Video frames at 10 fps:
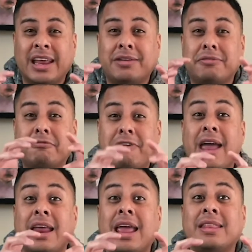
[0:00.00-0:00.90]

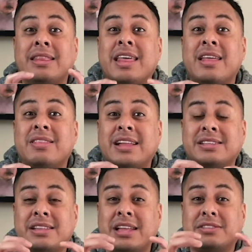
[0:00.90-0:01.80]
and
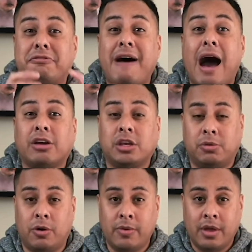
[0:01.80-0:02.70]
that's
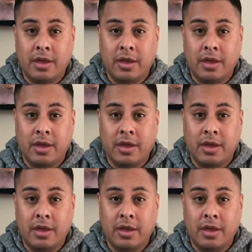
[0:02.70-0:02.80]
valuable